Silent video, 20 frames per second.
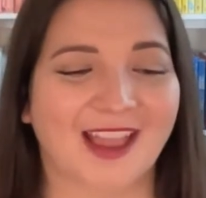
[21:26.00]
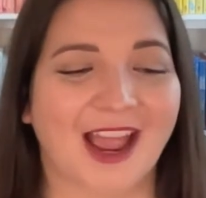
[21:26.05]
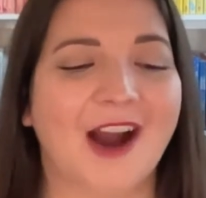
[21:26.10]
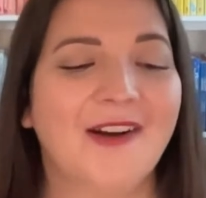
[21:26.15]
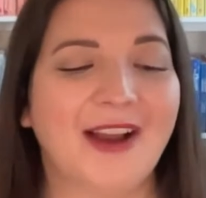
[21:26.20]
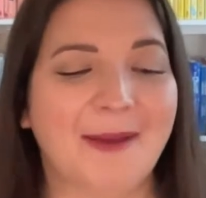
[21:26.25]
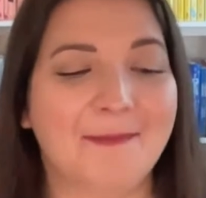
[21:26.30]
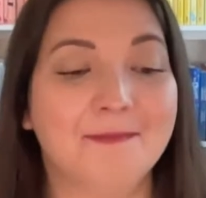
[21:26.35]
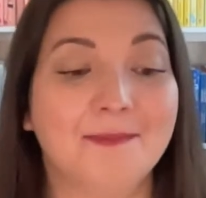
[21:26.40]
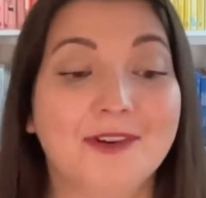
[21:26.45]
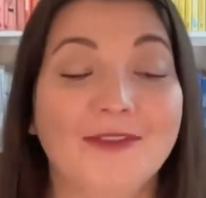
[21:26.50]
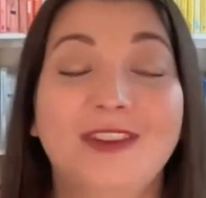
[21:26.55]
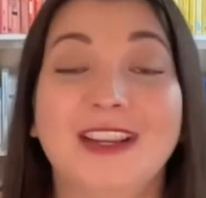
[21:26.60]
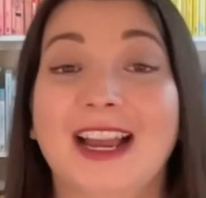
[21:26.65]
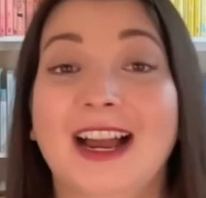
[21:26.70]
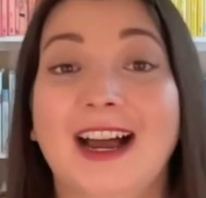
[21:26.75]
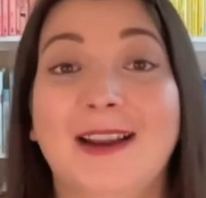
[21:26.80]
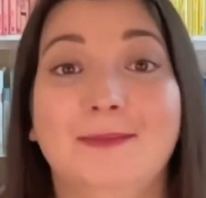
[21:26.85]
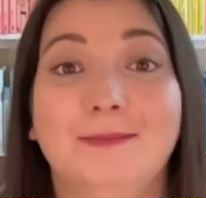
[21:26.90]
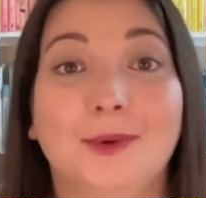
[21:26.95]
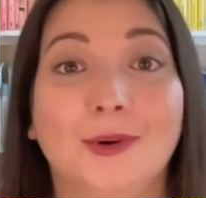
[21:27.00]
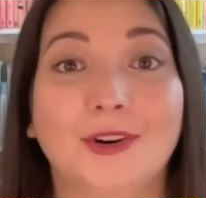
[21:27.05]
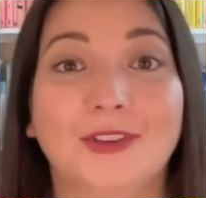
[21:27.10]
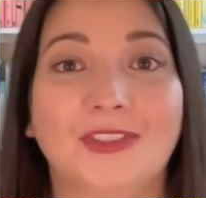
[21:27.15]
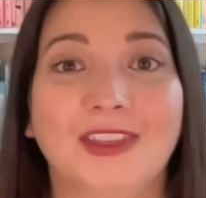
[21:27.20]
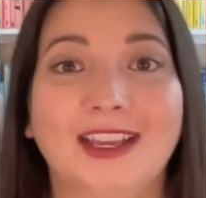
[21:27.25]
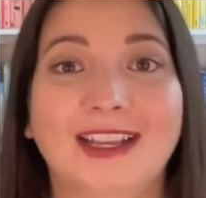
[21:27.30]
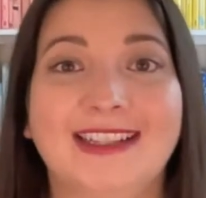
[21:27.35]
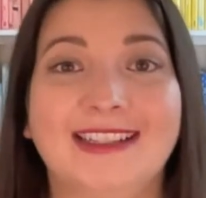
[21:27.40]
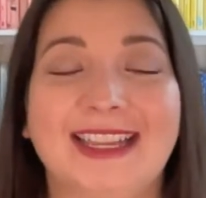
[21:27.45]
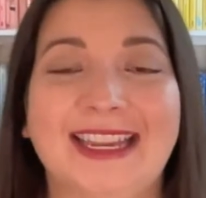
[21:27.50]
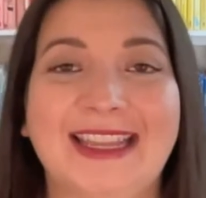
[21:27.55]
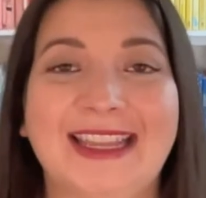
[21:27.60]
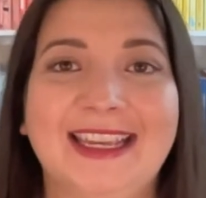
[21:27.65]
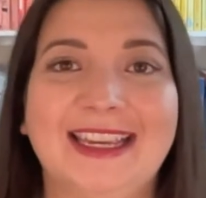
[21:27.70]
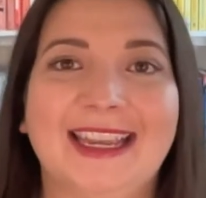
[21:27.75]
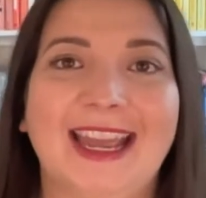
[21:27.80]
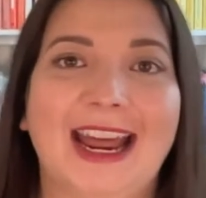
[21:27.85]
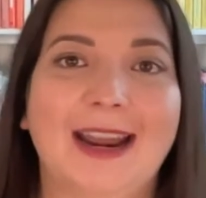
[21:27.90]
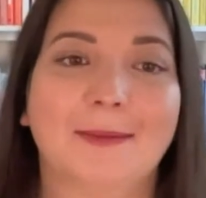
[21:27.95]
Okay, moving on, more things in
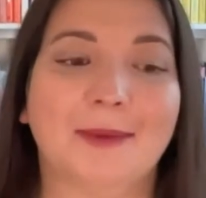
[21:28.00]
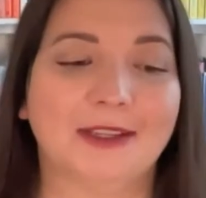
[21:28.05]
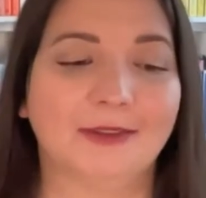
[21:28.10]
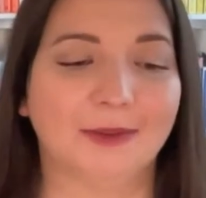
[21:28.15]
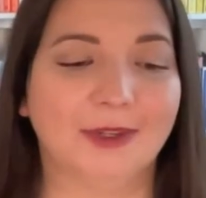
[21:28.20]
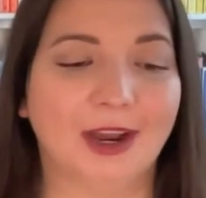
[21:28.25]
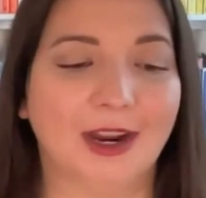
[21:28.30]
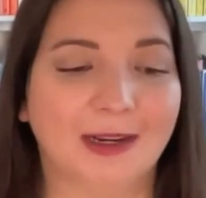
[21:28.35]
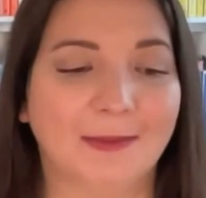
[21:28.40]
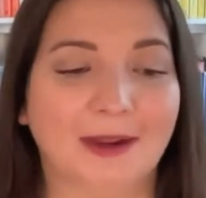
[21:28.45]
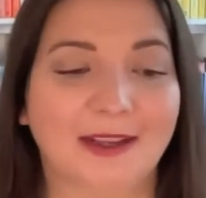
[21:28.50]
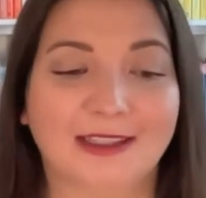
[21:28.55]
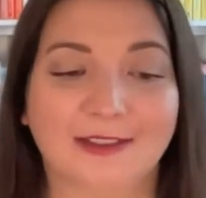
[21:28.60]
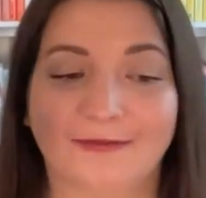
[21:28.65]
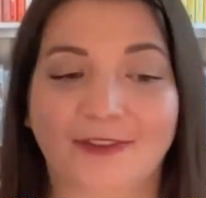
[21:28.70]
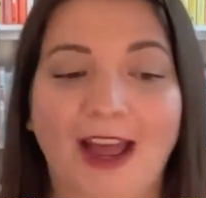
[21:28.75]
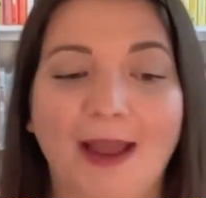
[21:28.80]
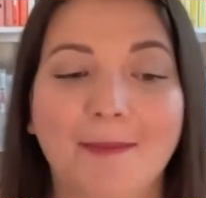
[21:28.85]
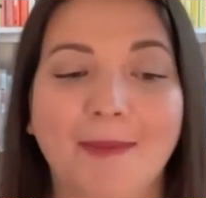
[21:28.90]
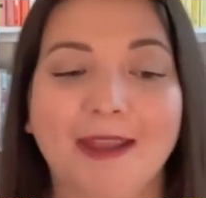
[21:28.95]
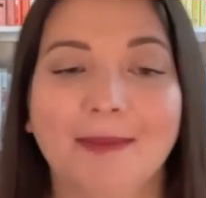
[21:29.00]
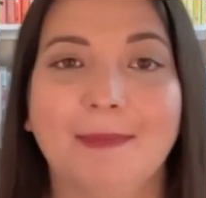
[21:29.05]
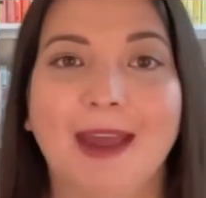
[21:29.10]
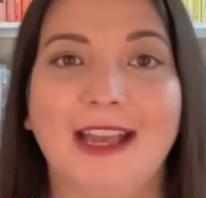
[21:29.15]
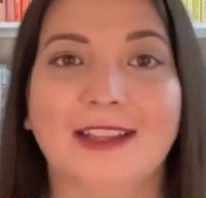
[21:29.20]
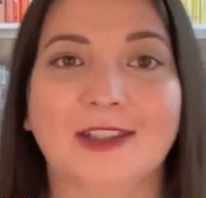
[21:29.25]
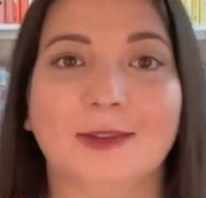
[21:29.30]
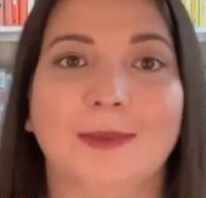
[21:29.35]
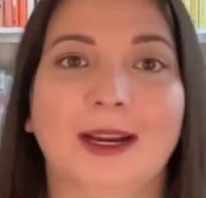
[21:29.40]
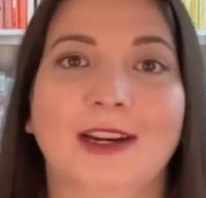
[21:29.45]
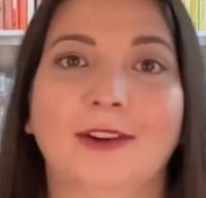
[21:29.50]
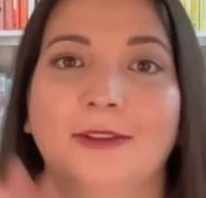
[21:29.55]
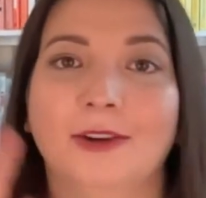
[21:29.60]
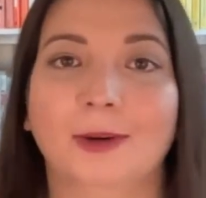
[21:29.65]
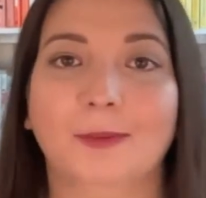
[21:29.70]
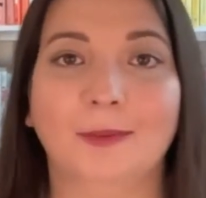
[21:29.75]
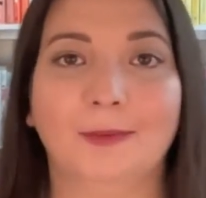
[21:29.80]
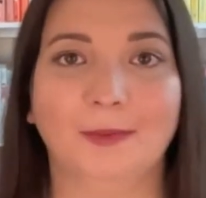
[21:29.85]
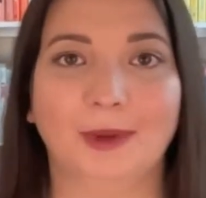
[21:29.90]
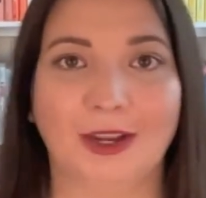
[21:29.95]
the Academy. So we talked about it. It's a 5-month mastermind
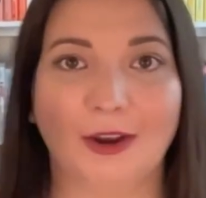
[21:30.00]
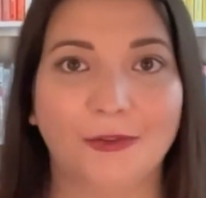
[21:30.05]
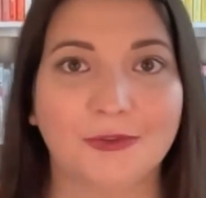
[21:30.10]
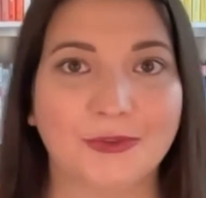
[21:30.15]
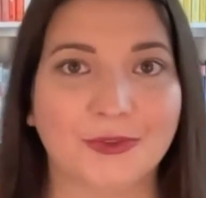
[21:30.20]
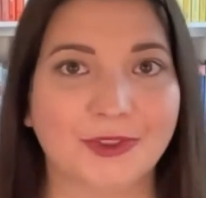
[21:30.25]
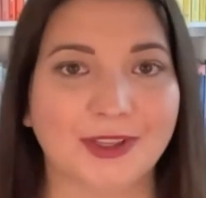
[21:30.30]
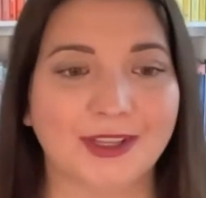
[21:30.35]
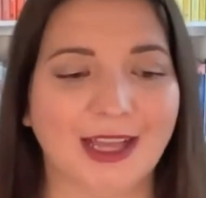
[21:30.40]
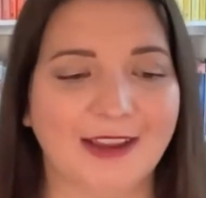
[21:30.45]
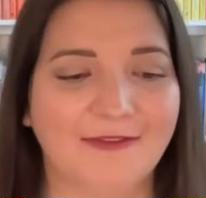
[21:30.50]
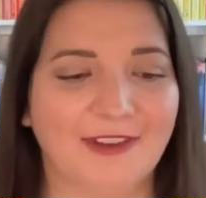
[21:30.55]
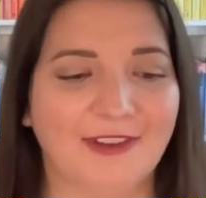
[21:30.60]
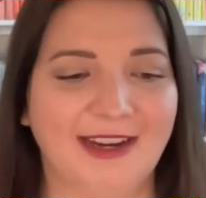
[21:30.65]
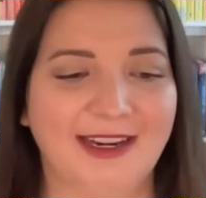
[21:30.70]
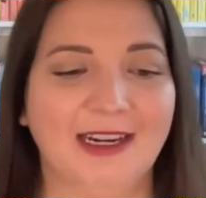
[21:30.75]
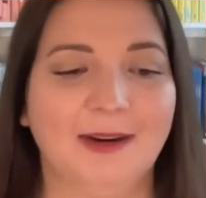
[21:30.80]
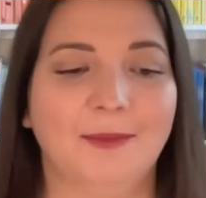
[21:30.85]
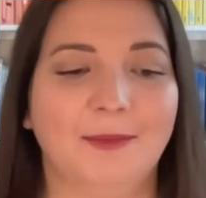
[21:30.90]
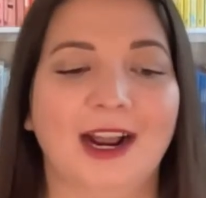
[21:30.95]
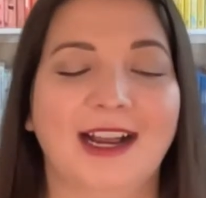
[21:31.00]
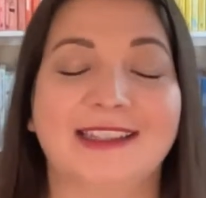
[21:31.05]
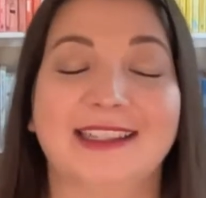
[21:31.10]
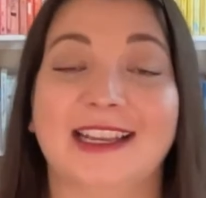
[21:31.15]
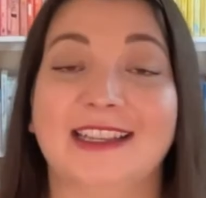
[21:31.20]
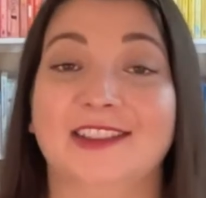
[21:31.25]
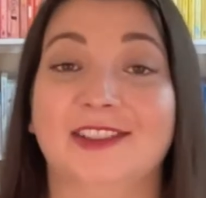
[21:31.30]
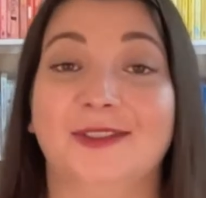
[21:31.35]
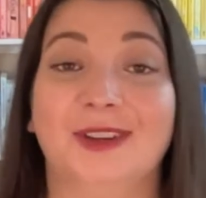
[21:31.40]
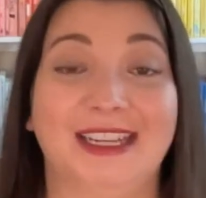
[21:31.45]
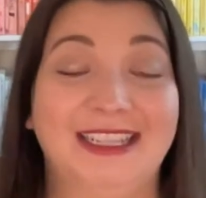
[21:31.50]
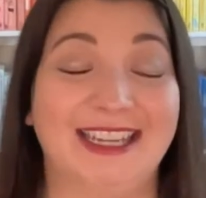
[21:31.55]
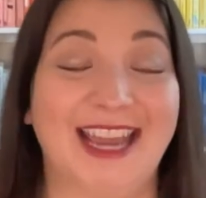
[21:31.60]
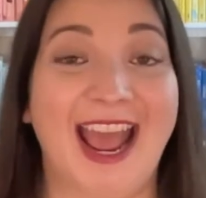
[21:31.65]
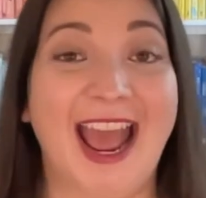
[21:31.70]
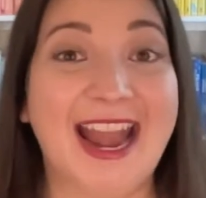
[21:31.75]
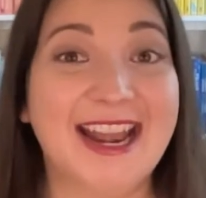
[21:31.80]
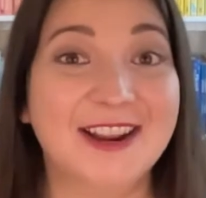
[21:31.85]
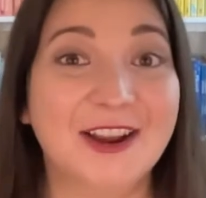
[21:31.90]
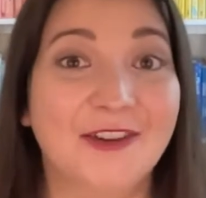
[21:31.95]
group. We go through the life editing process. You get
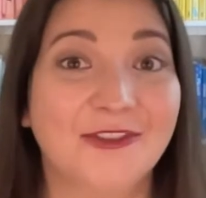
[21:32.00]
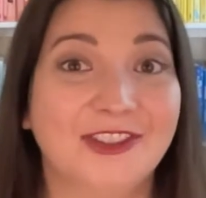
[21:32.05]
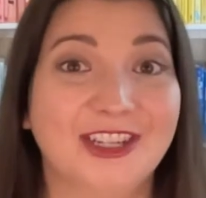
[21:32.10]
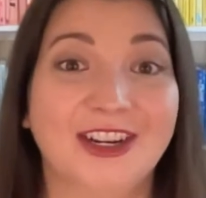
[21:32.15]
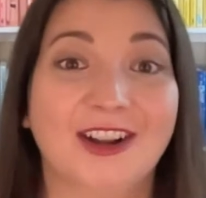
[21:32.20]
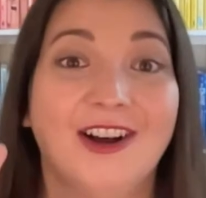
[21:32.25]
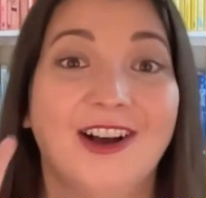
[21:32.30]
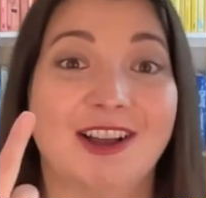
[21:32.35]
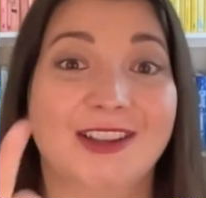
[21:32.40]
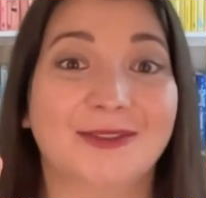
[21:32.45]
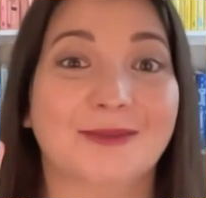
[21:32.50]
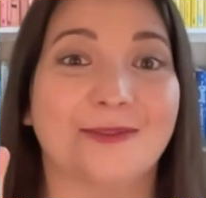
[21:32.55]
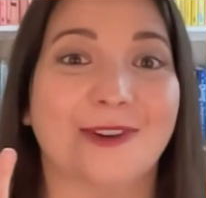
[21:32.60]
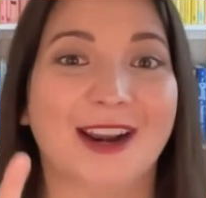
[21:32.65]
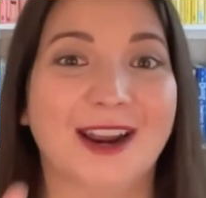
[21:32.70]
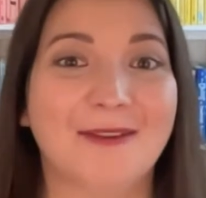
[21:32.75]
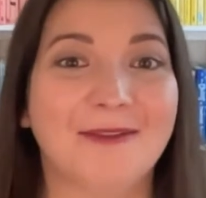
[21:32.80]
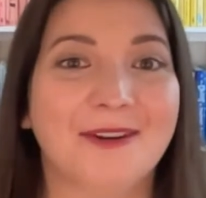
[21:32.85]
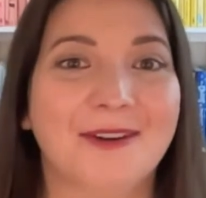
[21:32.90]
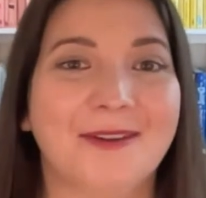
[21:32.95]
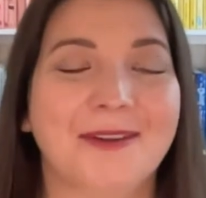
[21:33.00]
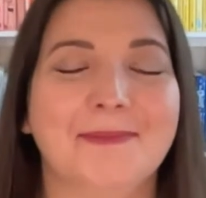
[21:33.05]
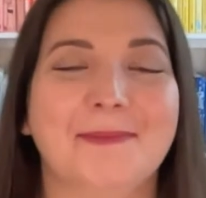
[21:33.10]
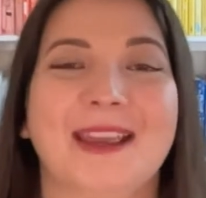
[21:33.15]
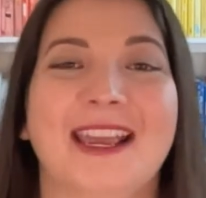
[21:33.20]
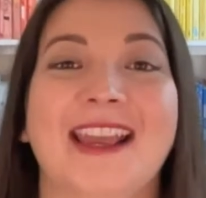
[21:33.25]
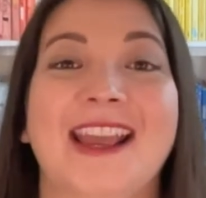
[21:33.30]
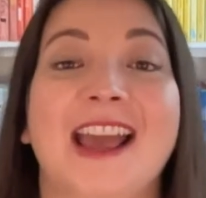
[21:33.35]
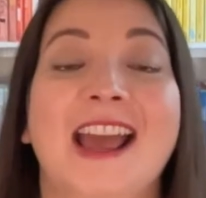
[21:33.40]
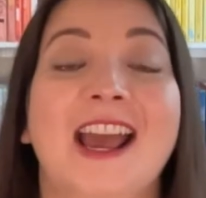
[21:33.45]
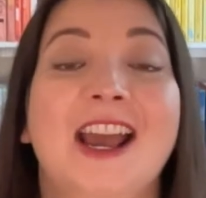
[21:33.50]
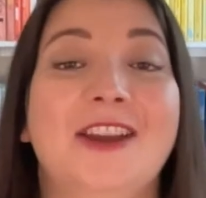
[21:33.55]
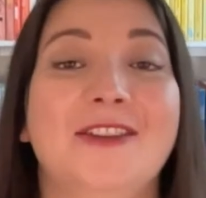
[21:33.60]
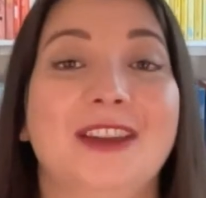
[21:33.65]
10 coaching calls, one-on-one with me.